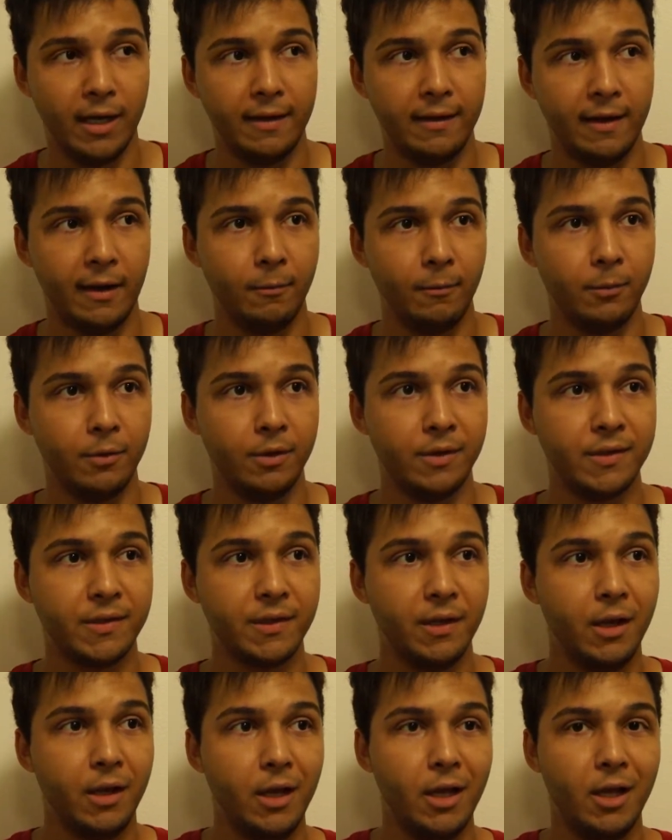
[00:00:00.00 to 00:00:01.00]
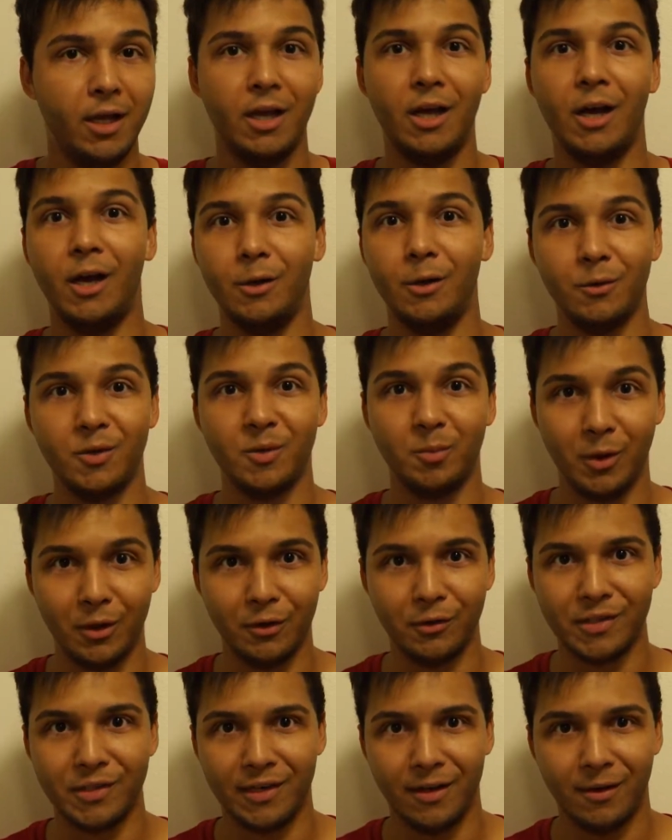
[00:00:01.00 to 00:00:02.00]
and that was a new
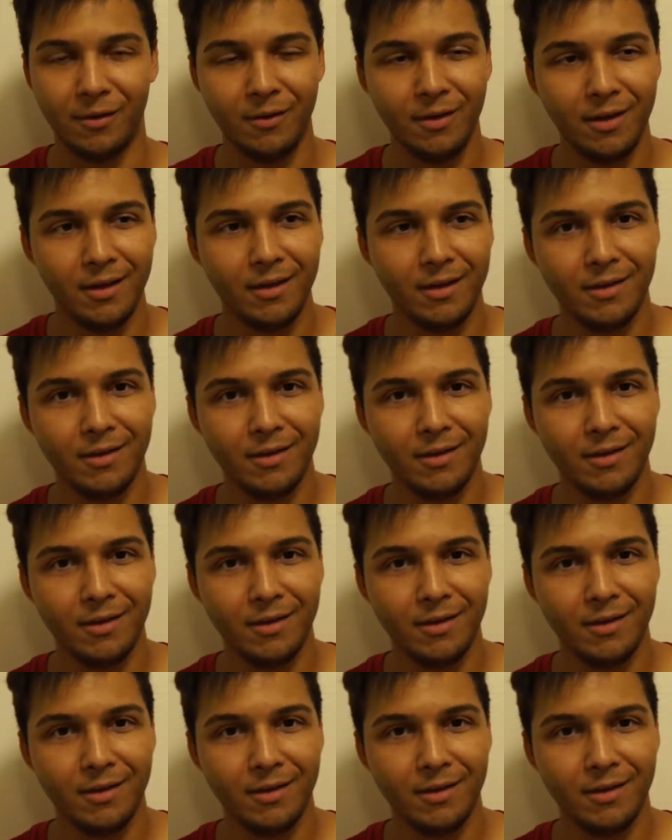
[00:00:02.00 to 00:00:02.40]
Splinter Cell.